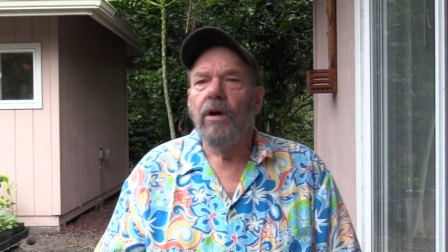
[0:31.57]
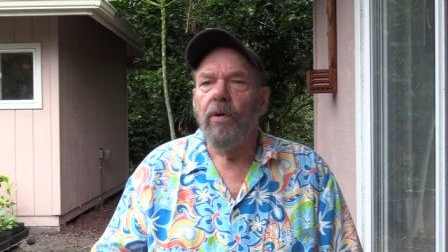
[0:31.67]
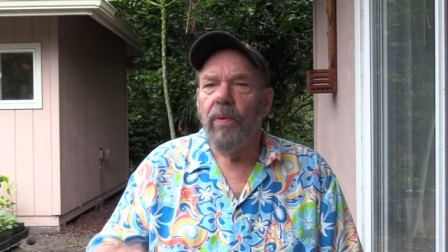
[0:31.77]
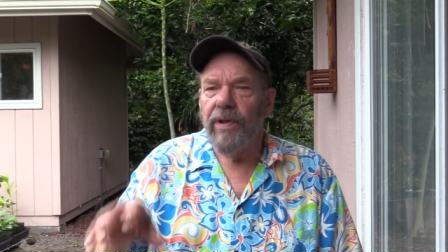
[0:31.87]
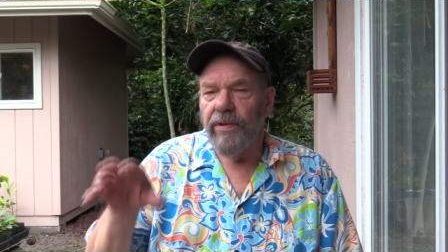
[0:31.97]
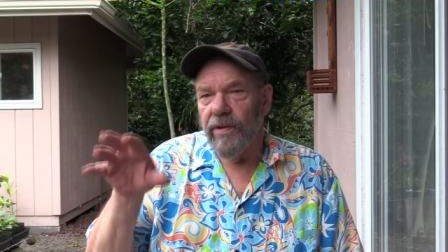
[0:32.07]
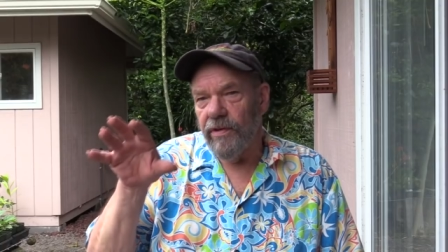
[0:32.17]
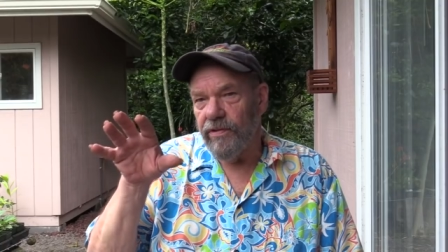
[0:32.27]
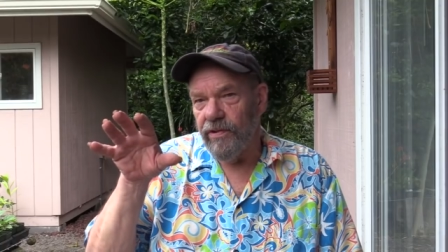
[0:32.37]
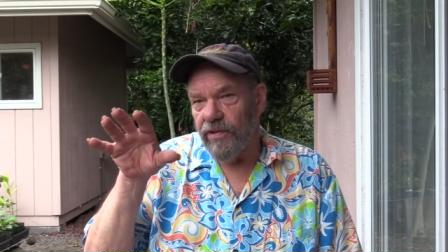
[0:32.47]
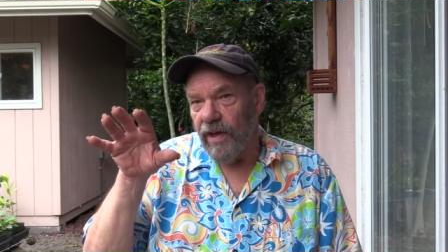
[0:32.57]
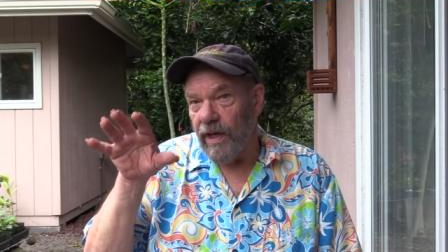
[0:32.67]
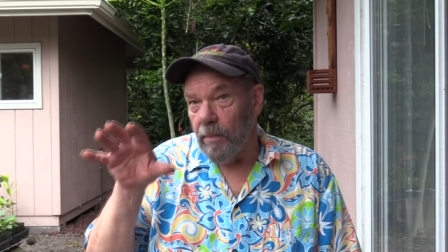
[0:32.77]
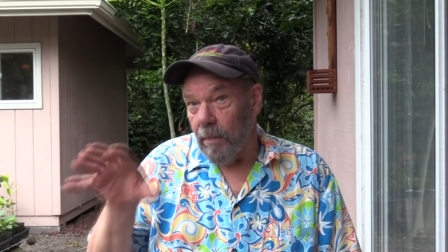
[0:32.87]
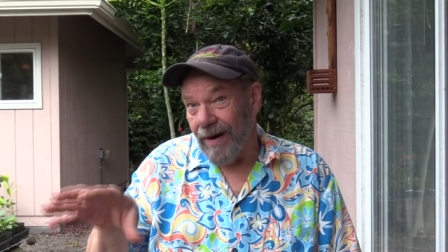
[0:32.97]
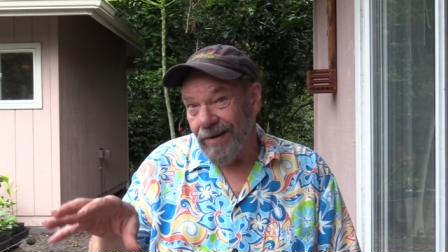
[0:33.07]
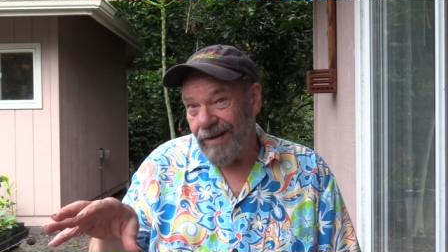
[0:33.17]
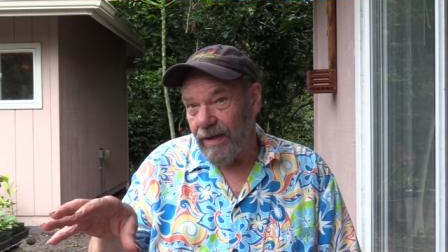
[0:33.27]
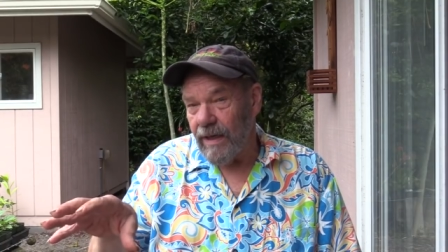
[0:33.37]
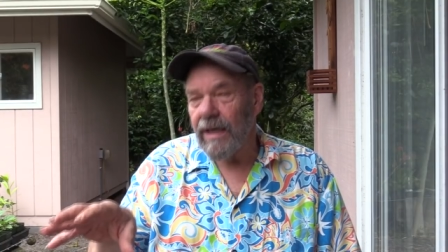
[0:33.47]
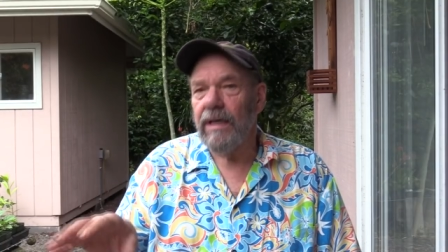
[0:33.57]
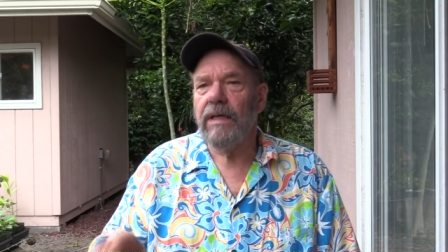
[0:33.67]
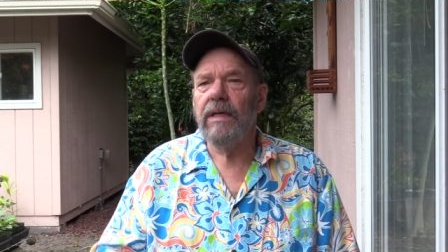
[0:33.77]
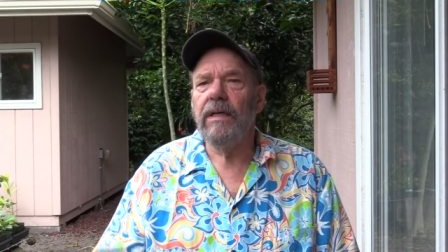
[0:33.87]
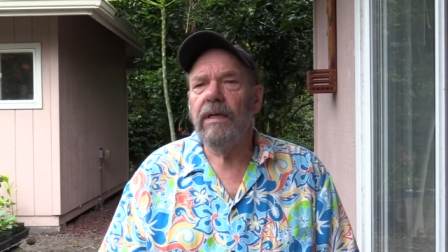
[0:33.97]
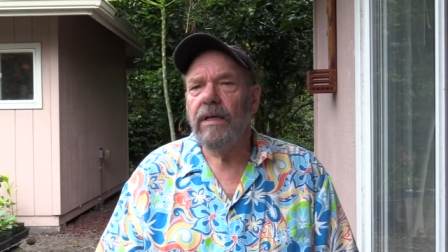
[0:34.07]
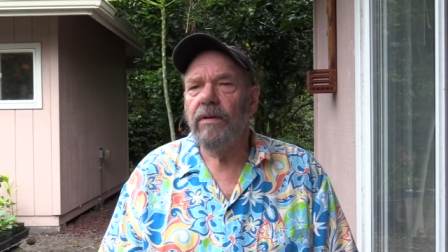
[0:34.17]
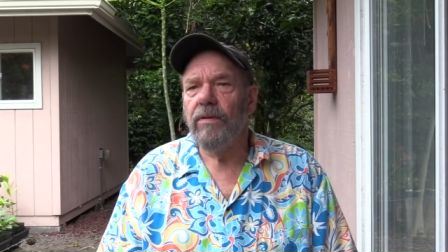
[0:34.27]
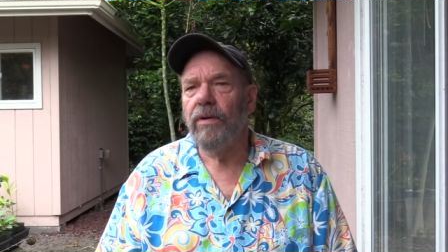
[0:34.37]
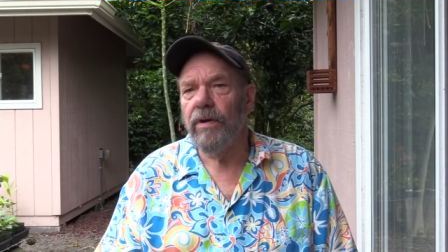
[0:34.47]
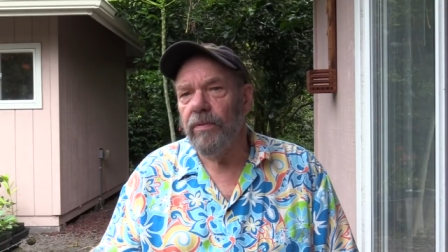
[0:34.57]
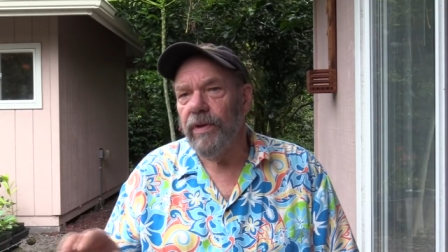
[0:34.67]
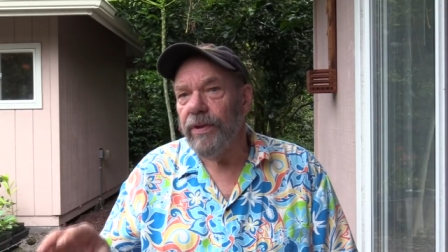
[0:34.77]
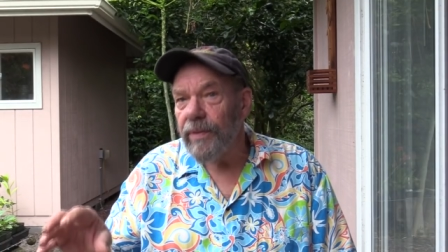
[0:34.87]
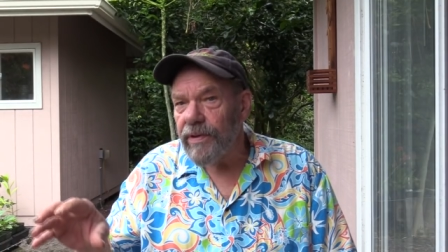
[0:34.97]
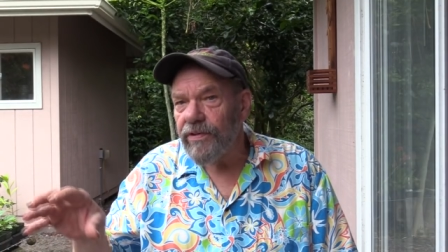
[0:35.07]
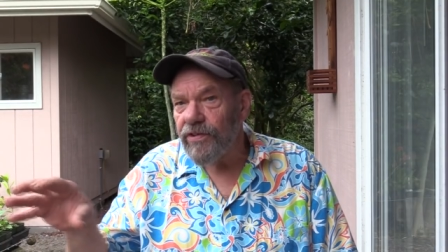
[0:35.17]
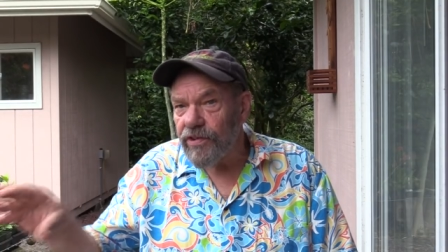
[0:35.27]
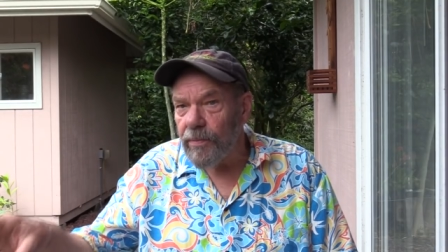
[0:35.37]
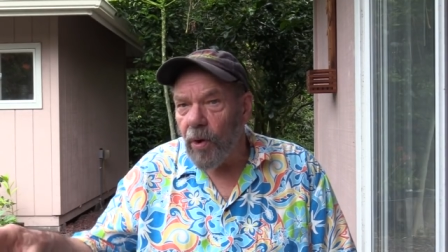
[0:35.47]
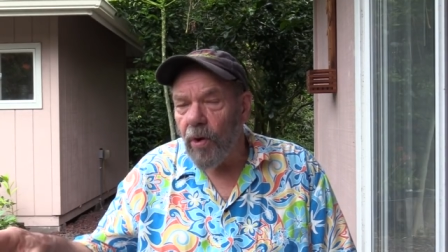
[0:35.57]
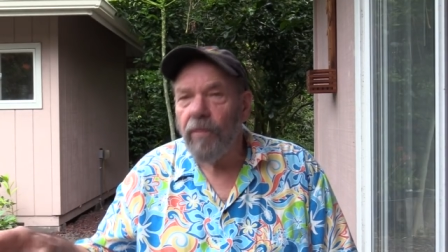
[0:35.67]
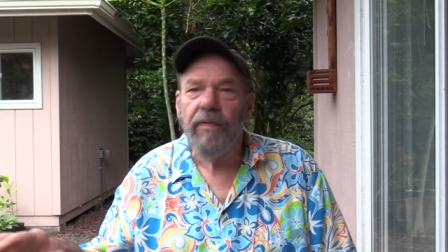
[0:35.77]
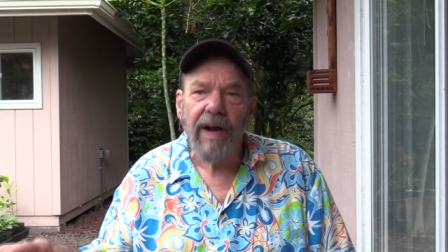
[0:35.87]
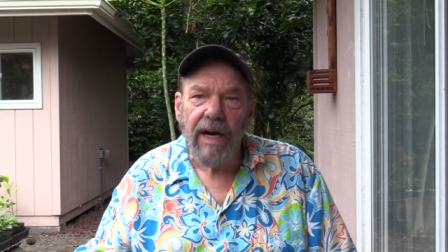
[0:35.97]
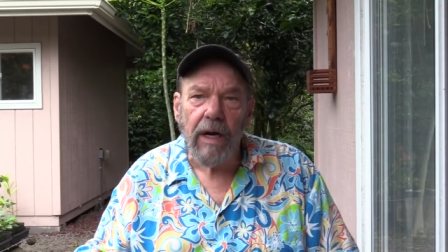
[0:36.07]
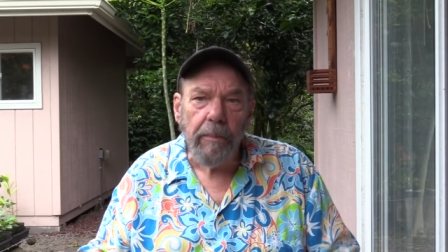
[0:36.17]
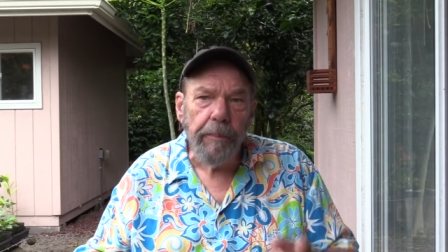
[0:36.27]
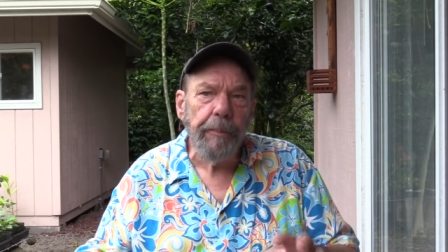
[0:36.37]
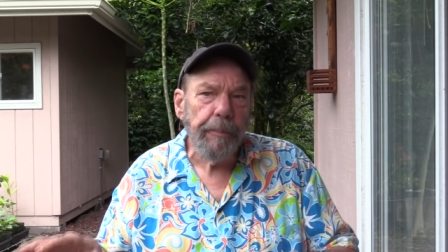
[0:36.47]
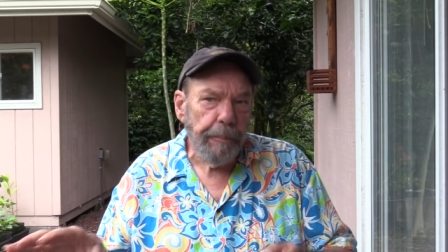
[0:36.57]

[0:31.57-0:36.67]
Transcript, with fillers: or whether this is a market garden or whether it's a small farm.